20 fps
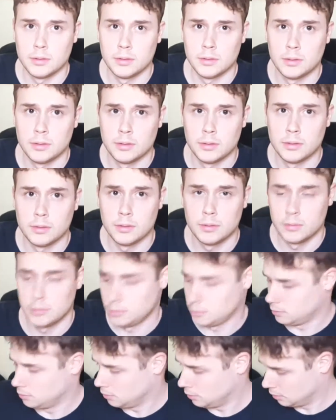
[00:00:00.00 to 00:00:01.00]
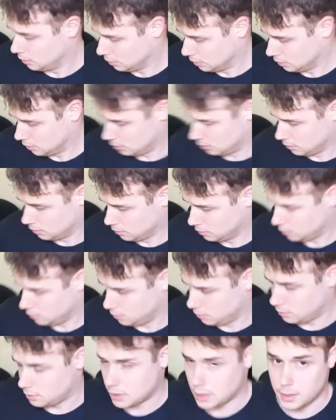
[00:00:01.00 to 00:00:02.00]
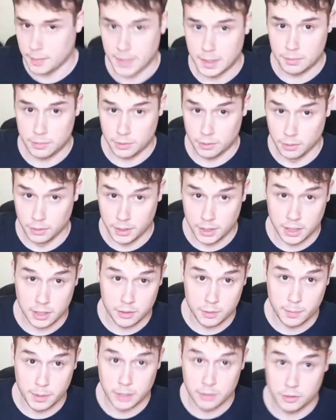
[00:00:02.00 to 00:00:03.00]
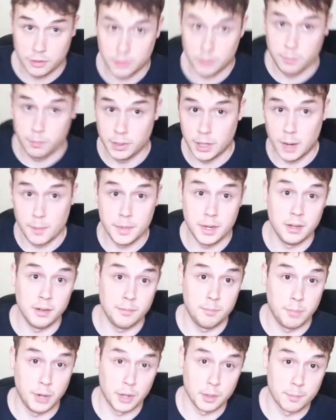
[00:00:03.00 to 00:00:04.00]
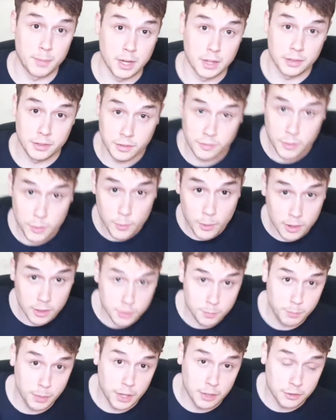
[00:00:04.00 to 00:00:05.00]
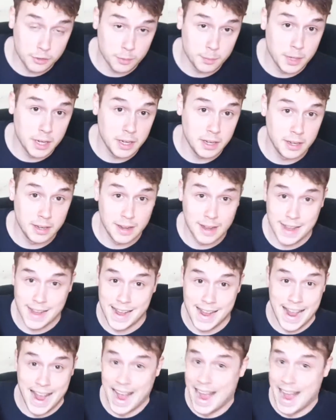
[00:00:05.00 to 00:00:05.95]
if you do anything. You're not sponsored, but. I'm absolutely not sponsored. But I mean, BarkBox, if you want to sponsor me.